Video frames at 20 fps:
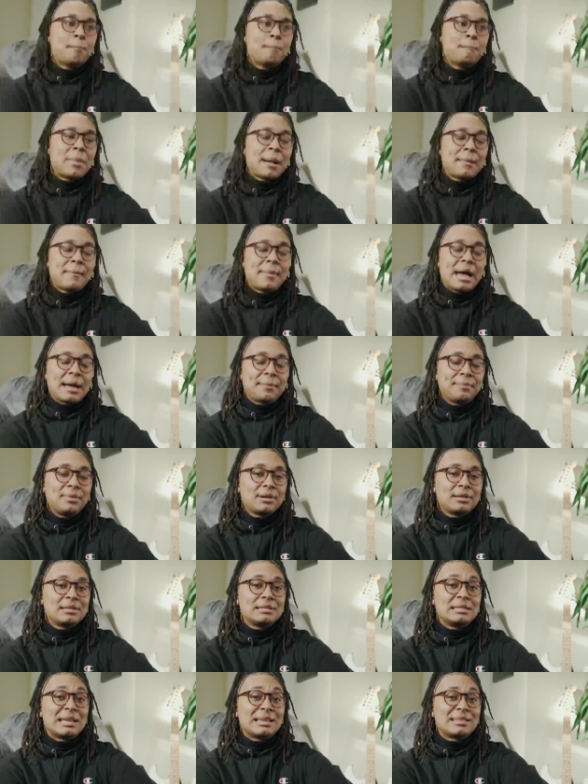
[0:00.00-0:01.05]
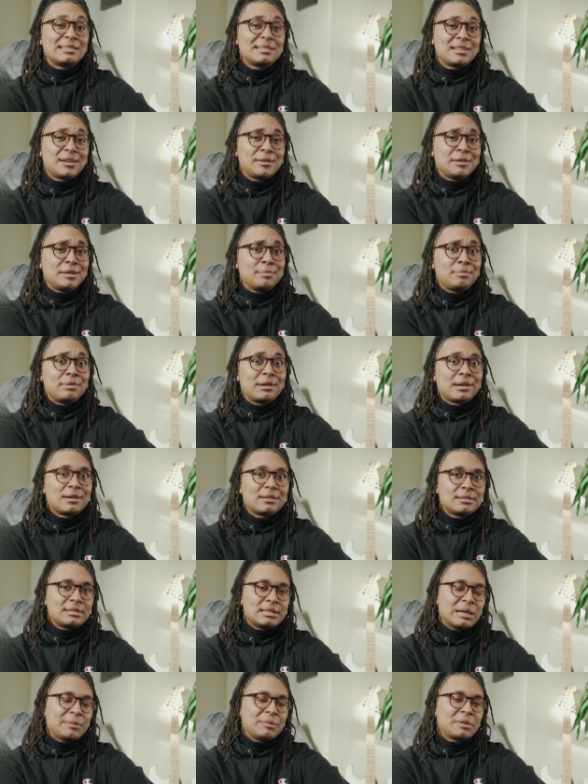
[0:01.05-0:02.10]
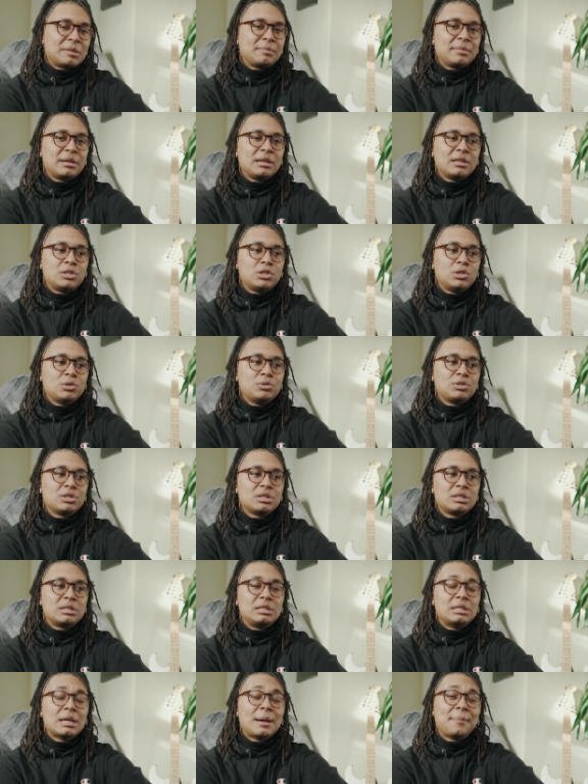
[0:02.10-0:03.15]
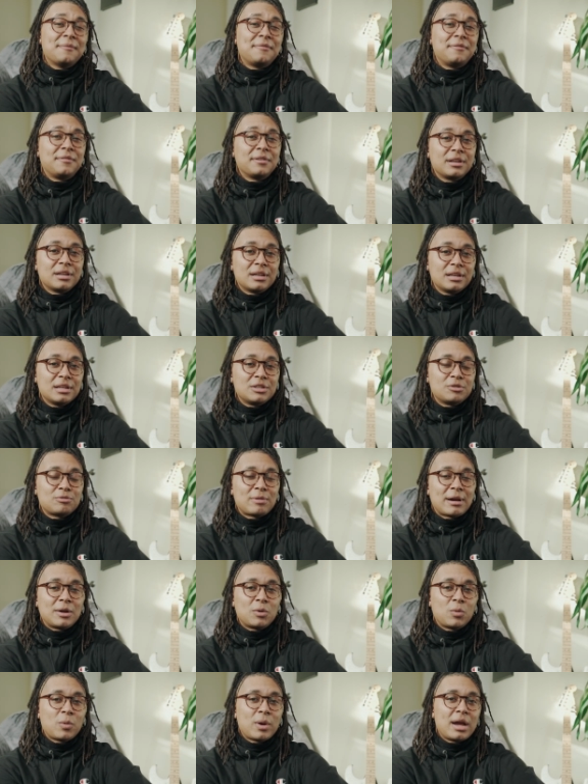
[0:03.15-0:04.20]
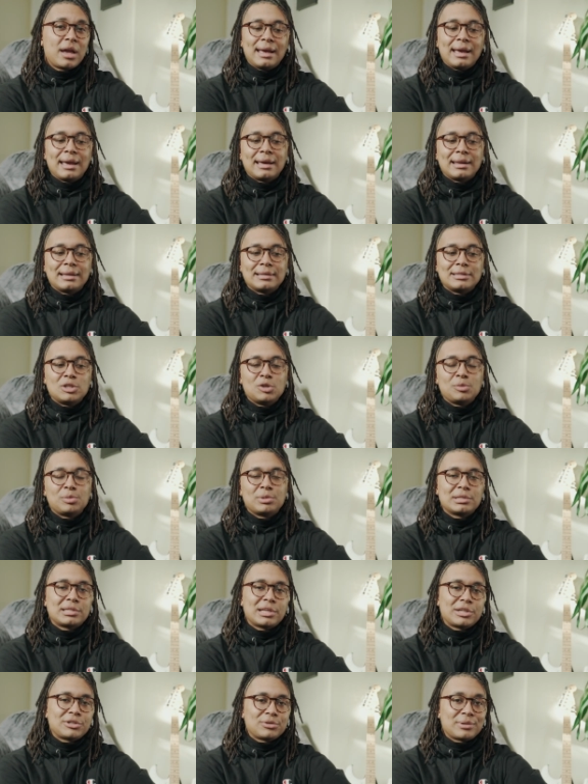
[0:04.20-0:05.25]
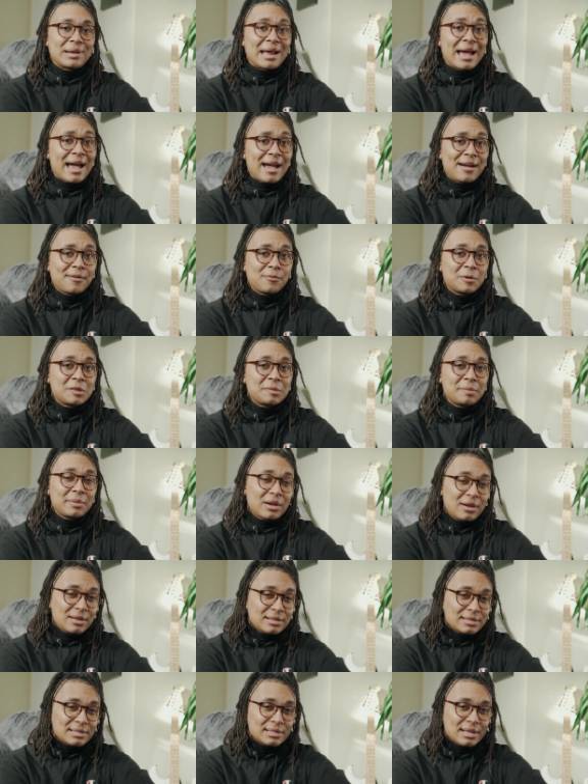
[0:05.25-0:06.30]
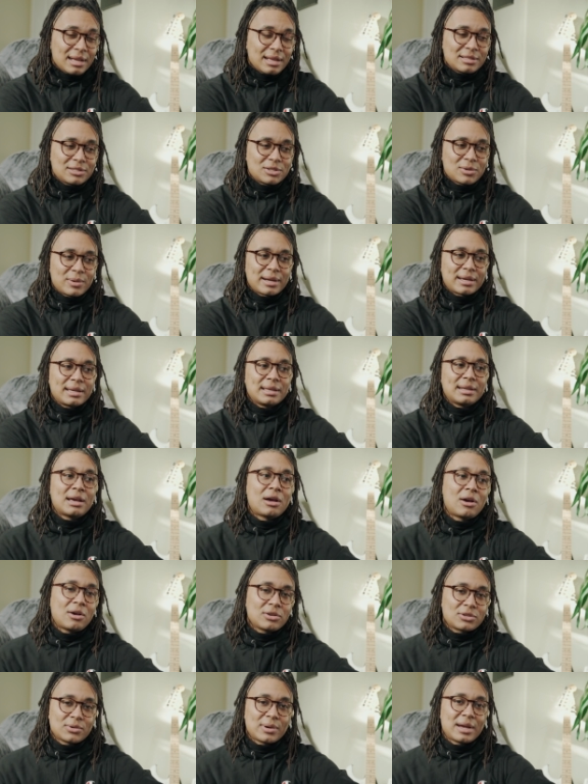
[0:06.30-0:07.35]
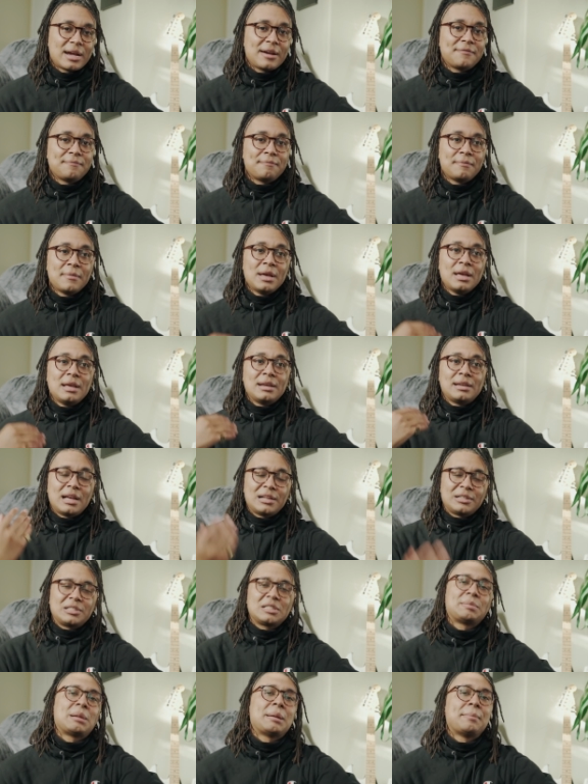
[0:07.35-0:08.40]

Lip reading: My MacBook is necessary to bring on set with me to just dump footage right away, and it's super essential to have with me on set so I can also have not just my